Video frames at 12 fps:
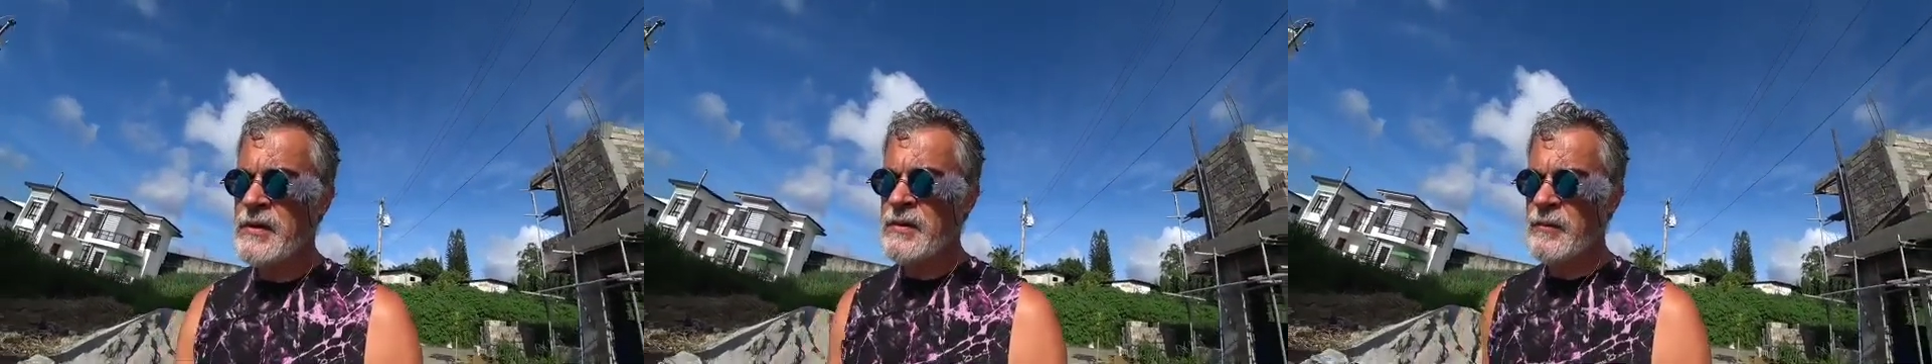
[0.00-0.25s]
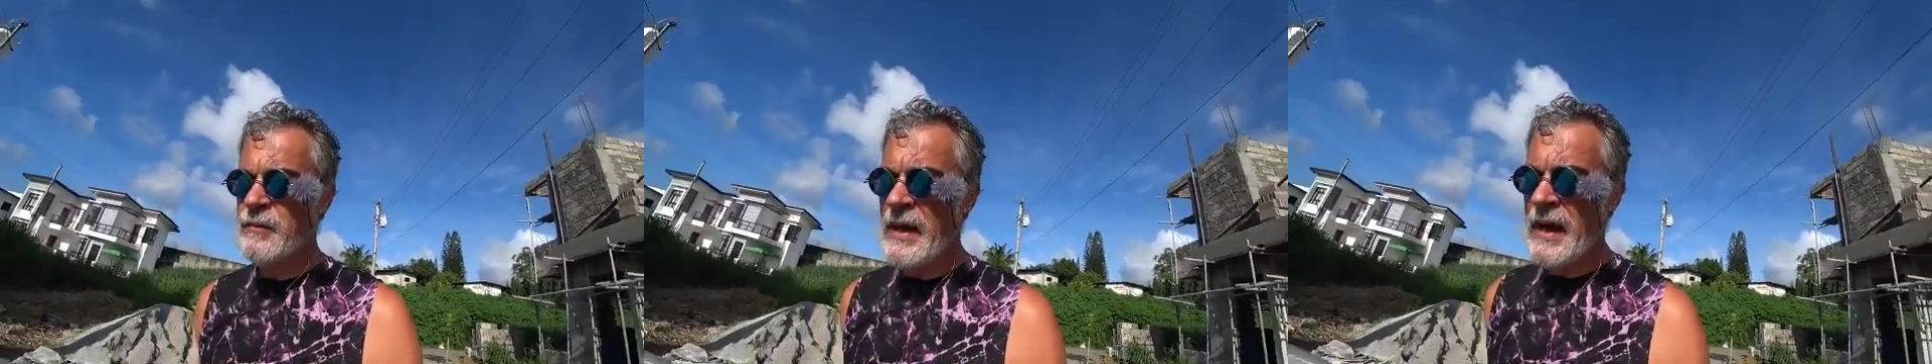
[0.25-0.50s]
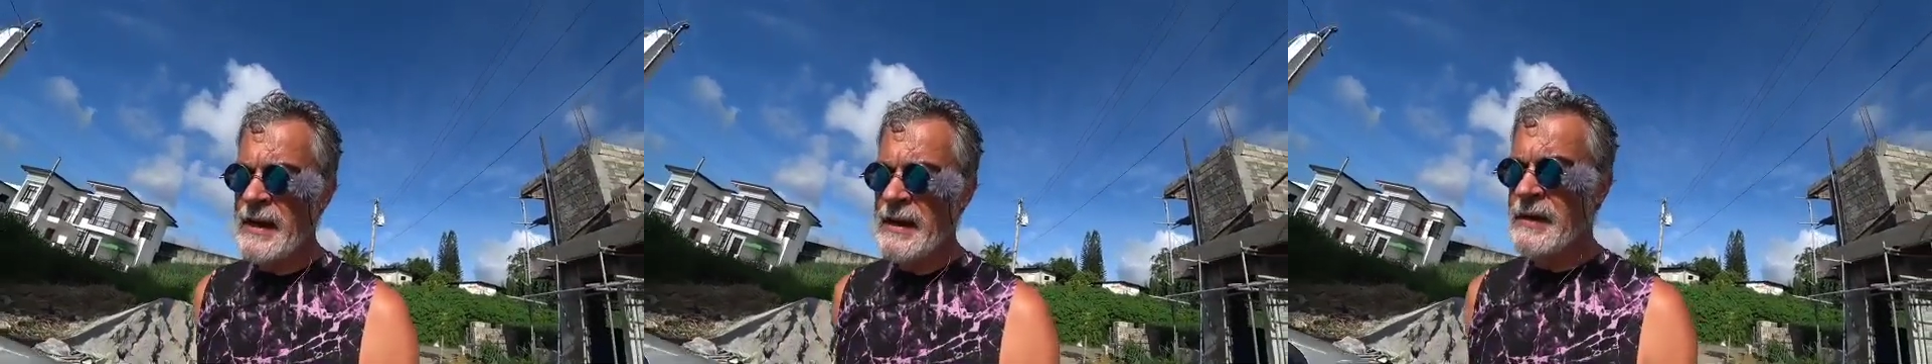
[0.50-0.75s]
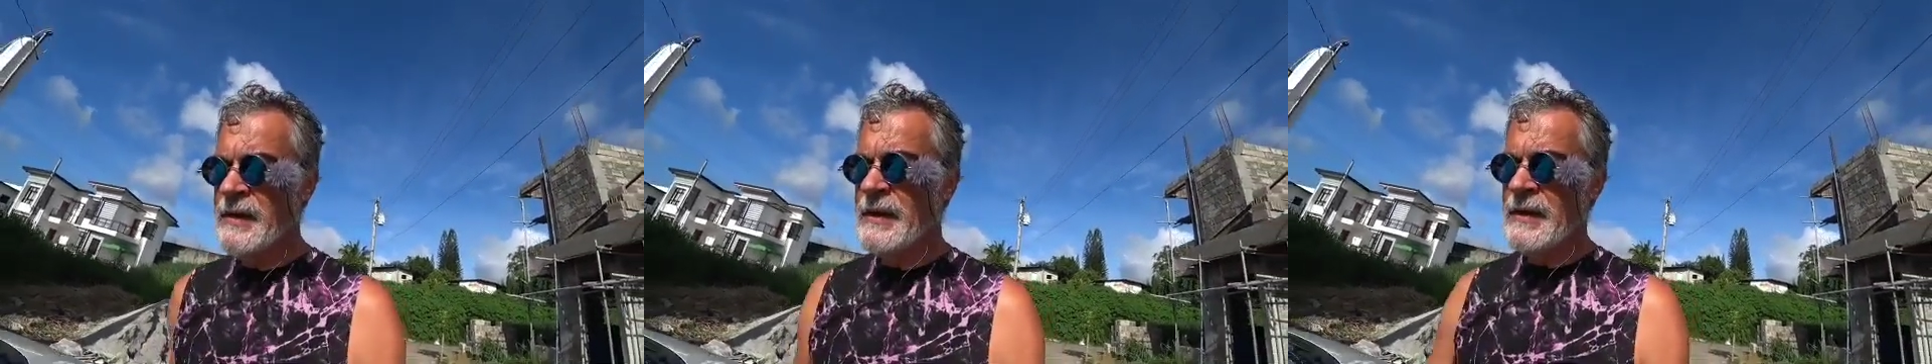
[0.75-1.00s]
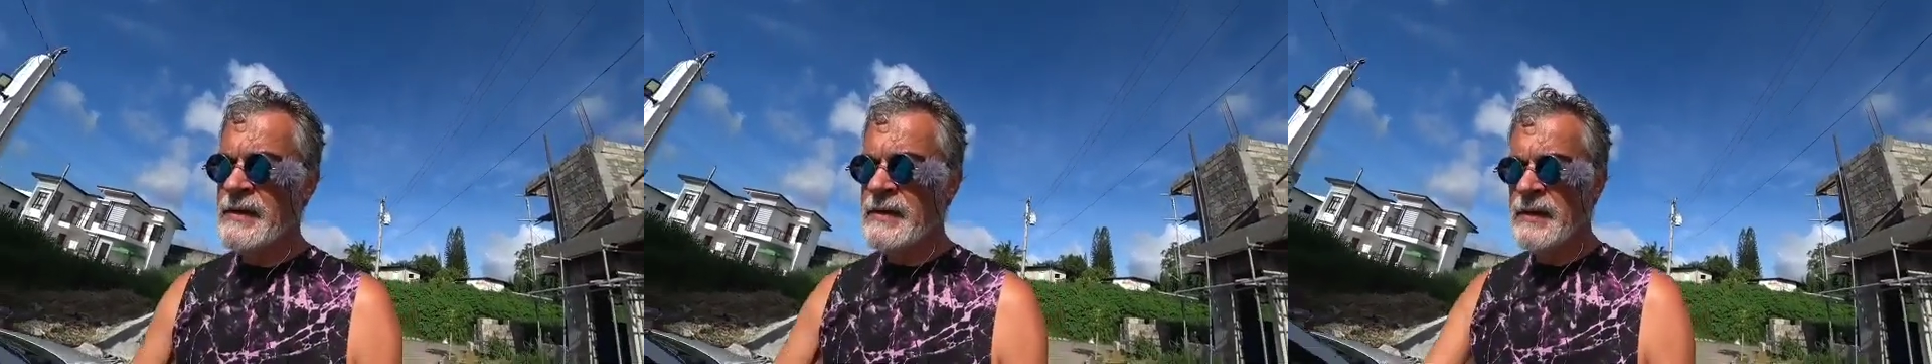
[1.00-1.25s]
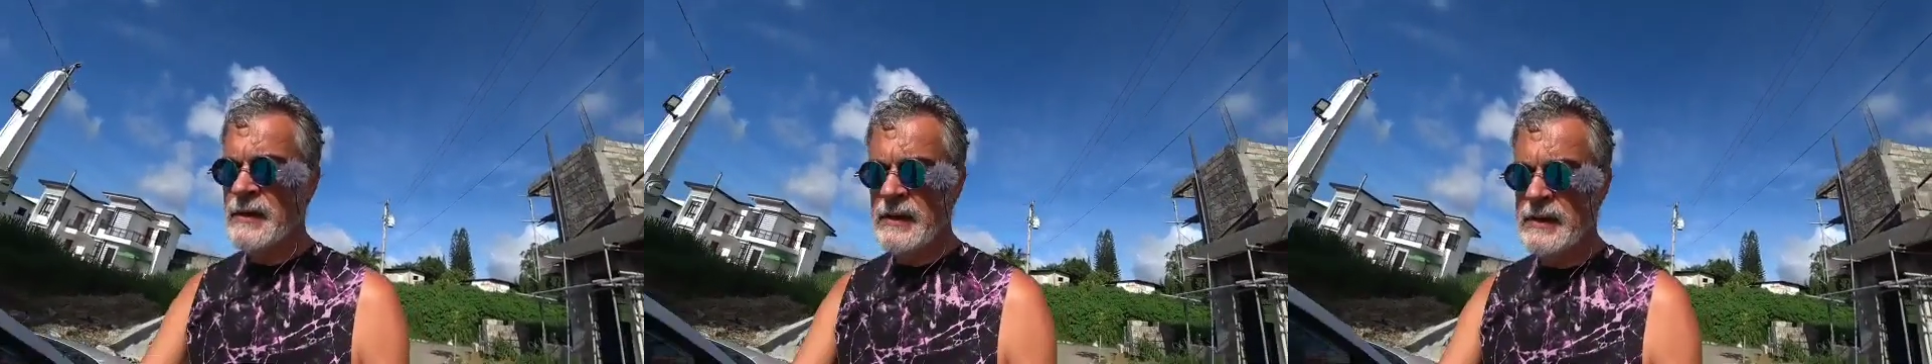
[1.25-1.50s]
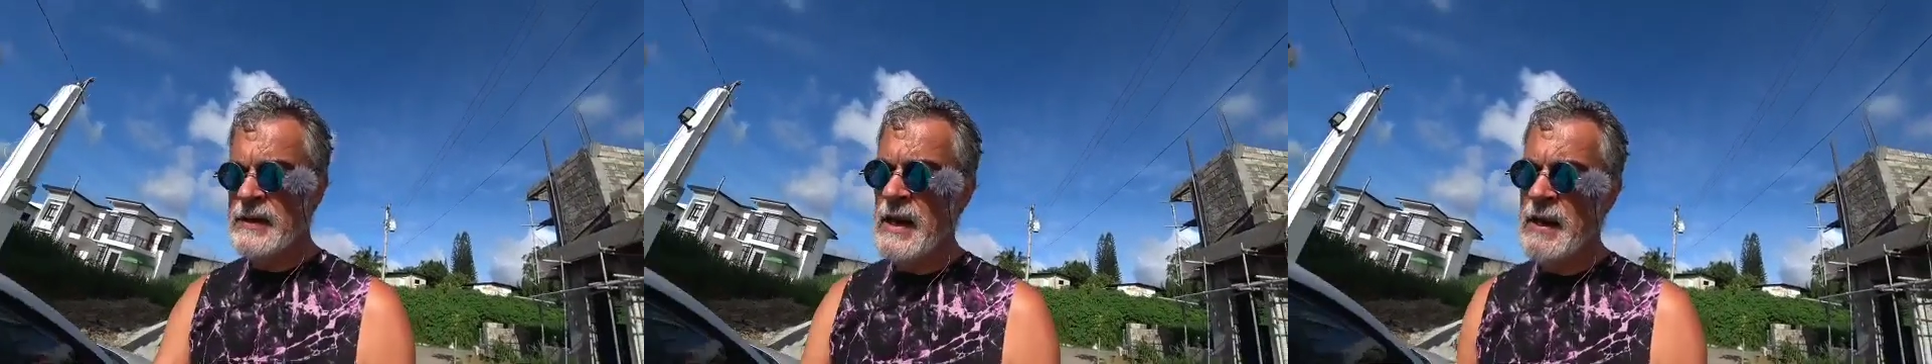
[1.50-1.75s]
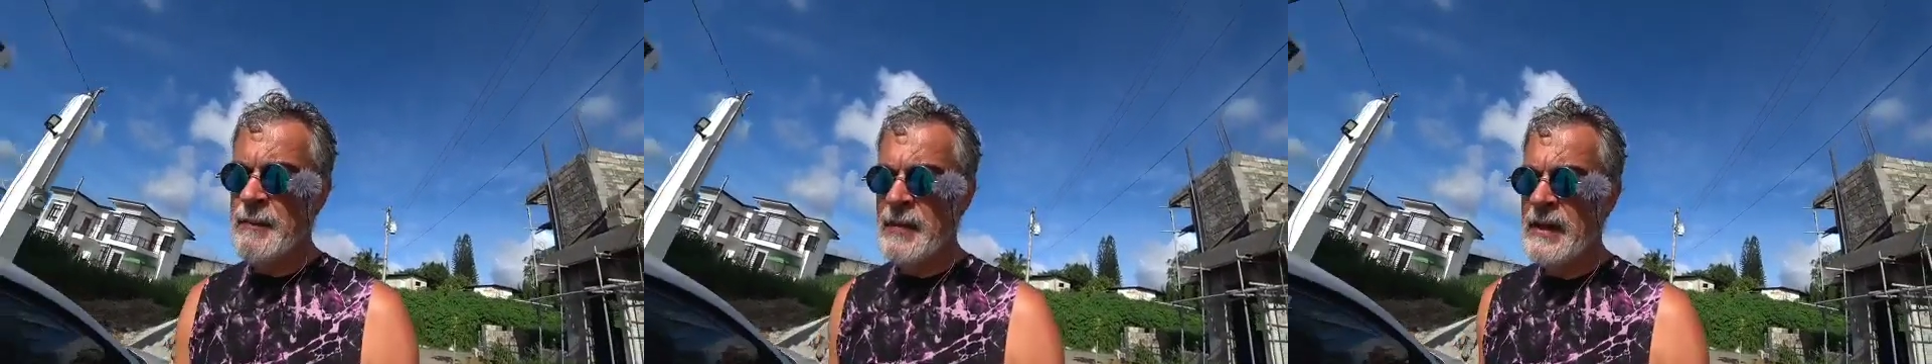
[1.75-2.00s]
to buy into this, it's
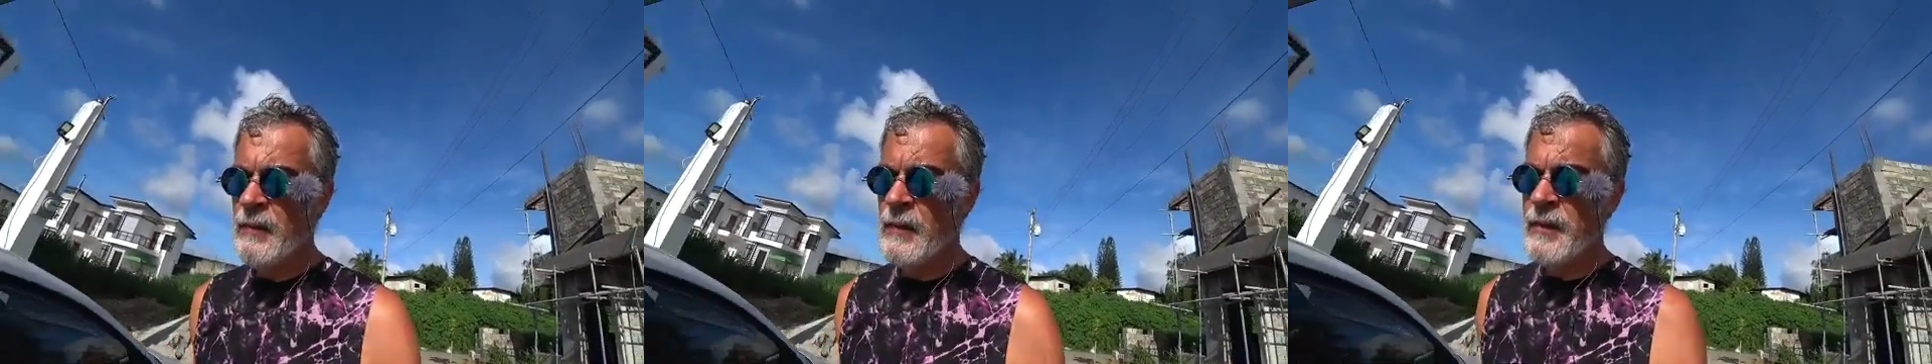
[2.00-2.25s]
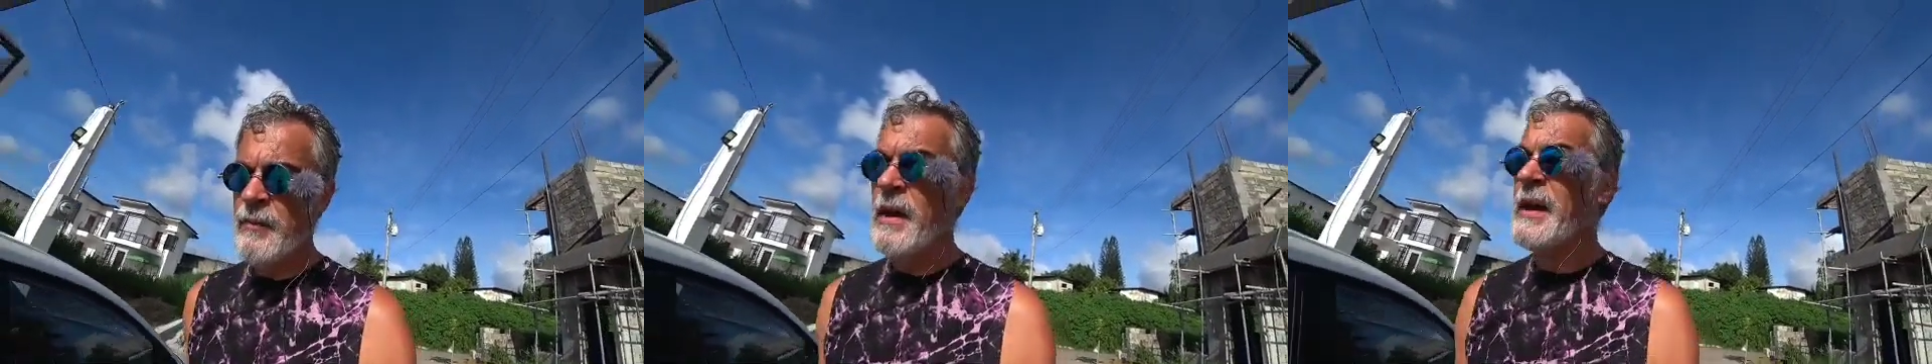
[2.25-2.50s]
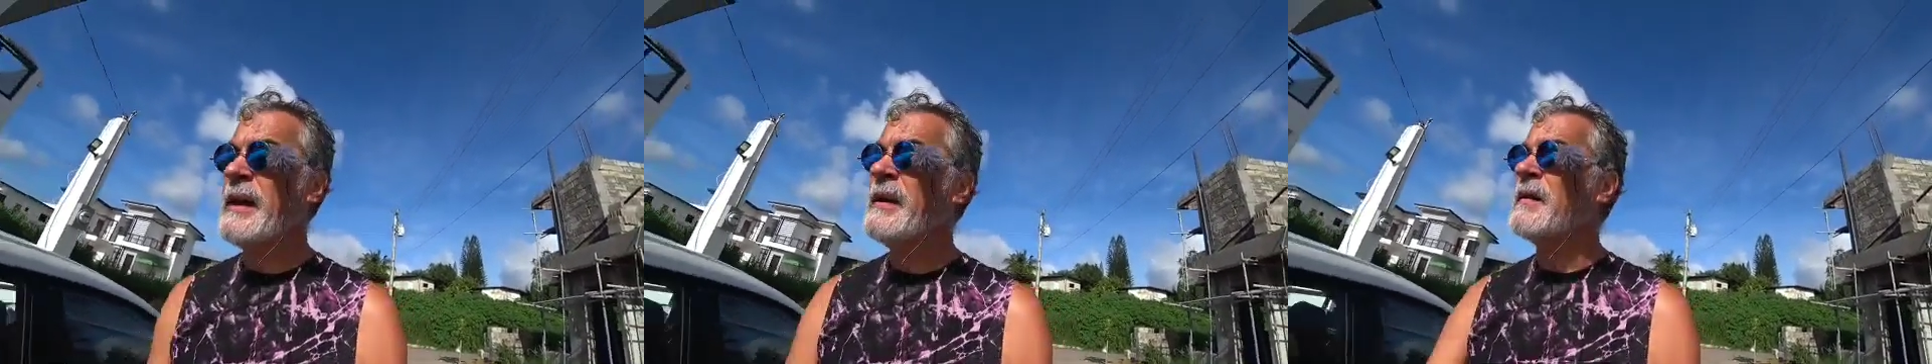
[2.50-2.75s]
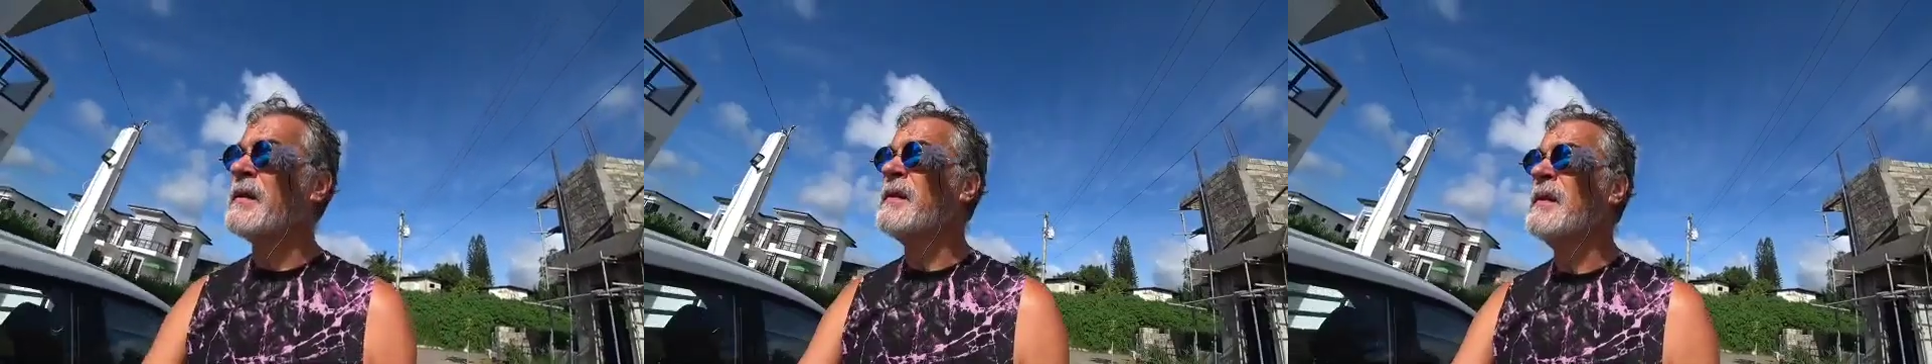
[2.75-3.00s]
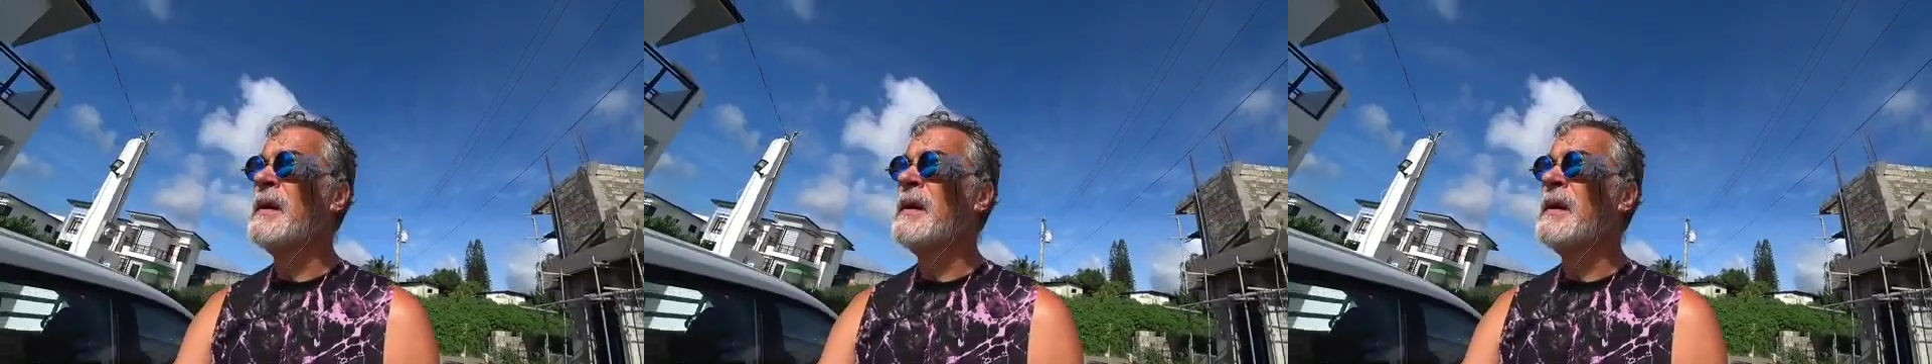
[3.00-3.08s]
got to be with money, or